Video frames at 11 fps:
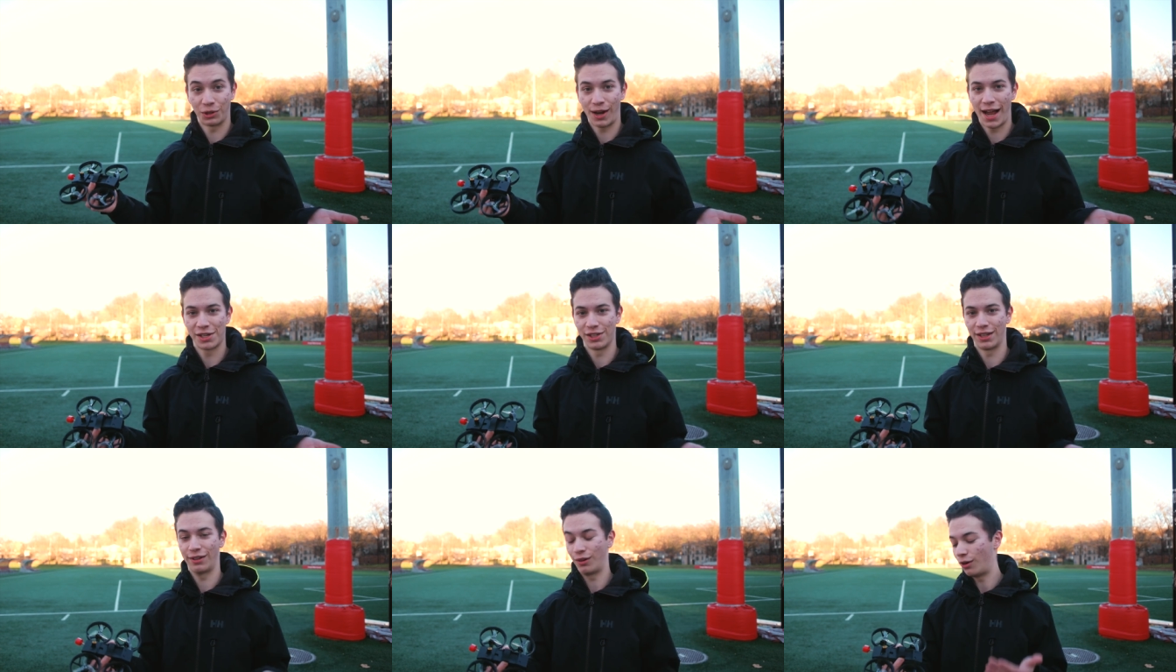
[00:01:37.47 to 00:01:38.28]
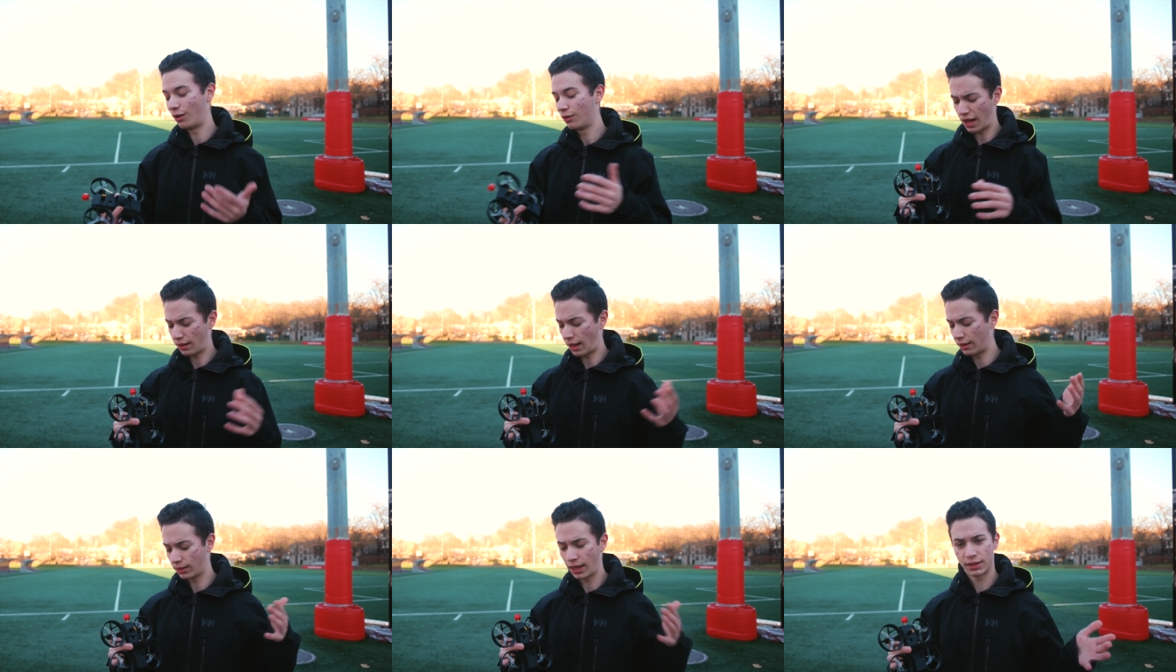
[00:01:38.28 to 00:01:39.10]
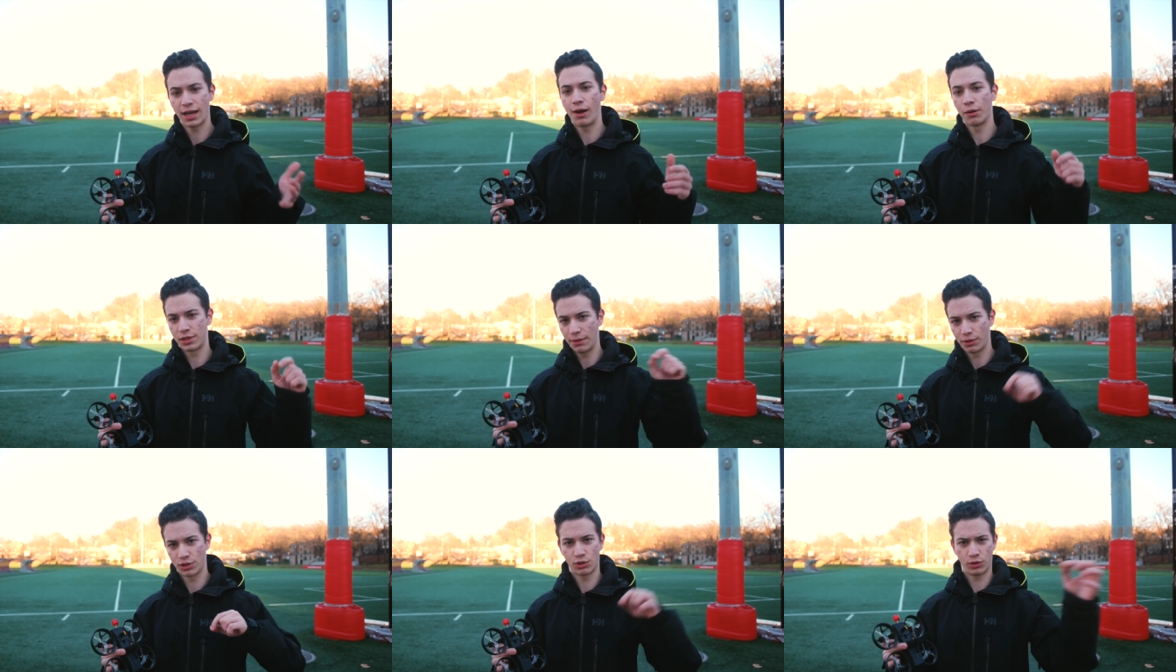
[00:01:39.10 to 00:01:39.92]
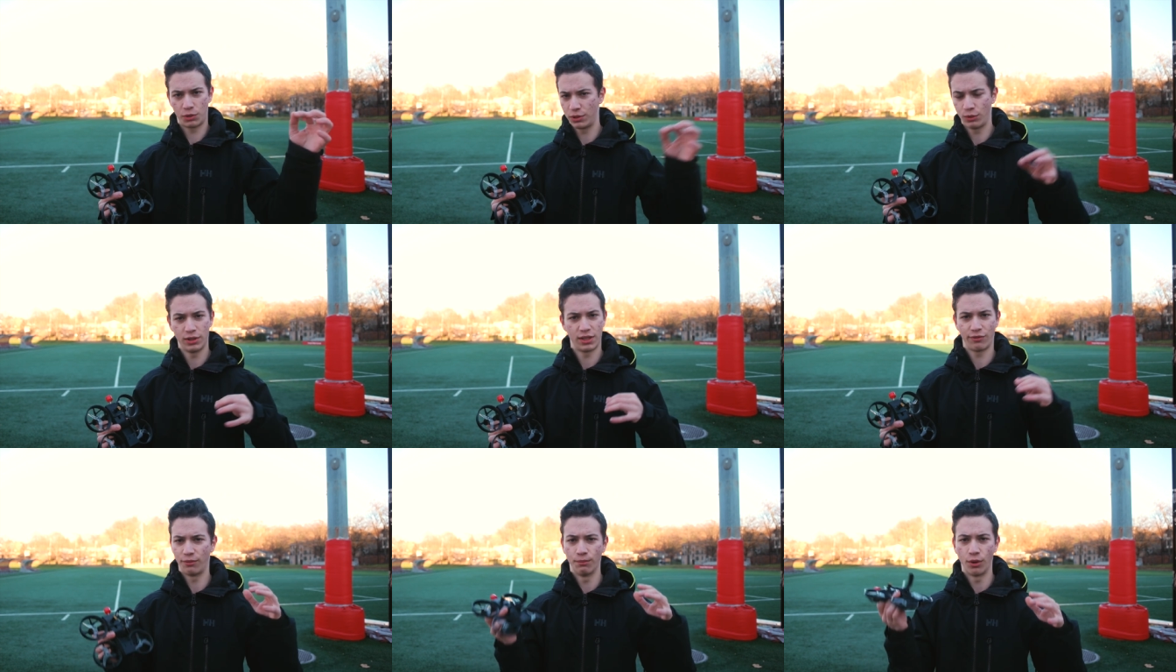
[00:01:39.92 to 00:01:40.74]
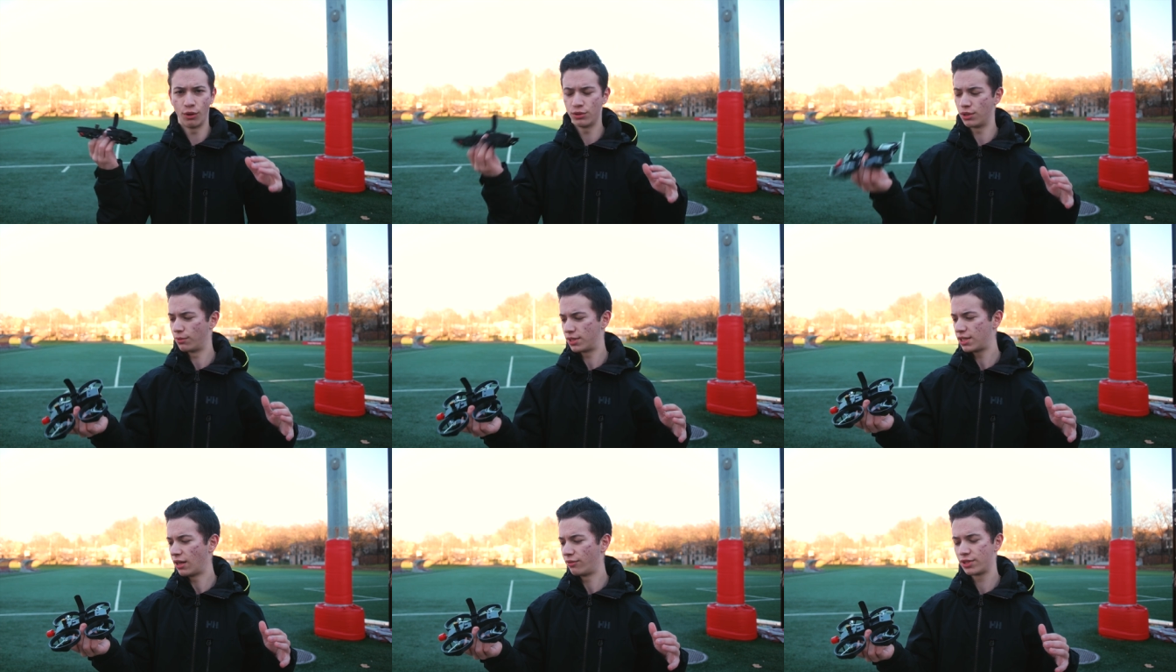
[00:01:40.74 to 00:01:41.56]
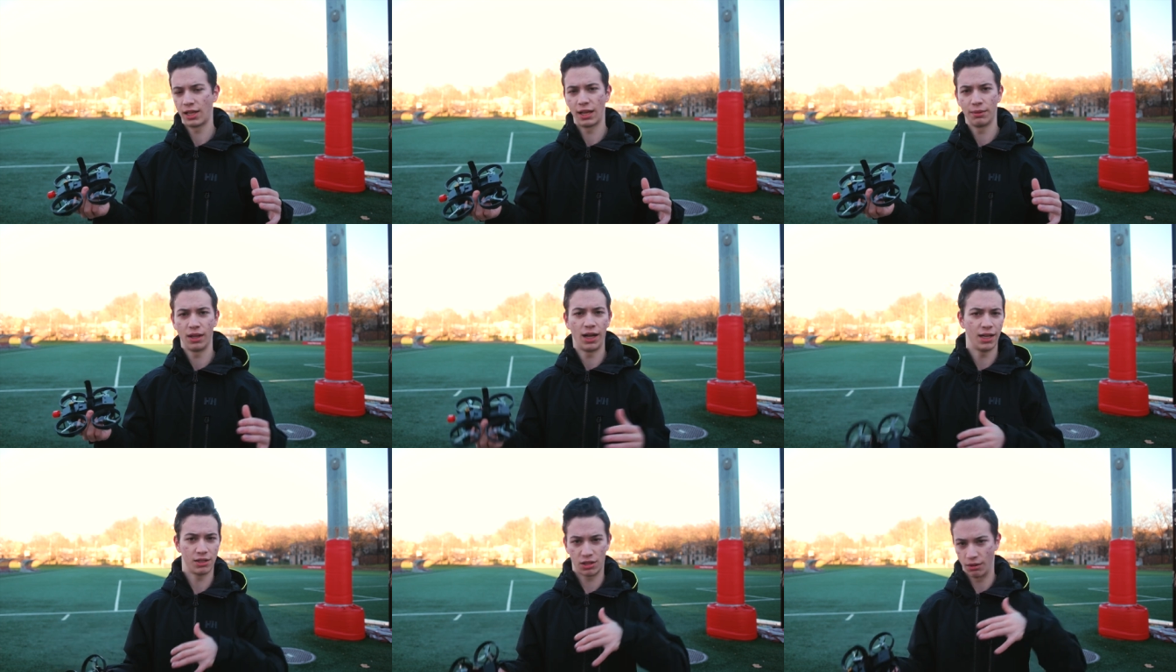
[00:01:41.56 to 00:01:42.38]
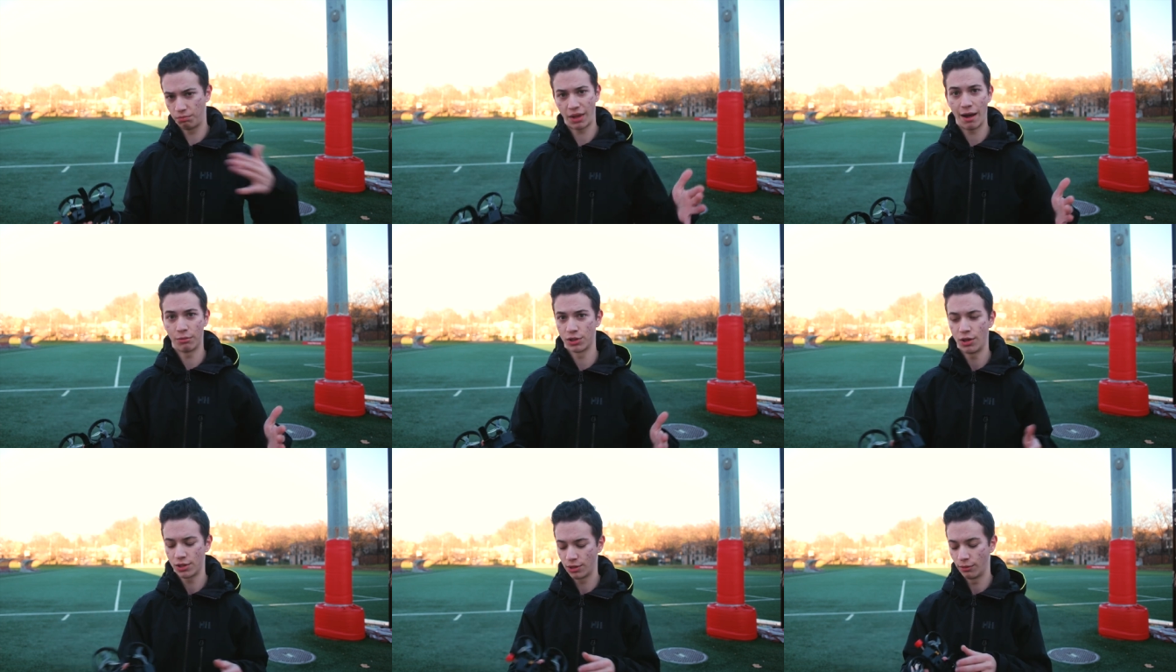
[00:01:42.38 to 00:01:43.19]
crash it at all, and I liked how I was able to switch between different modes. It would self-stabilize, so that was also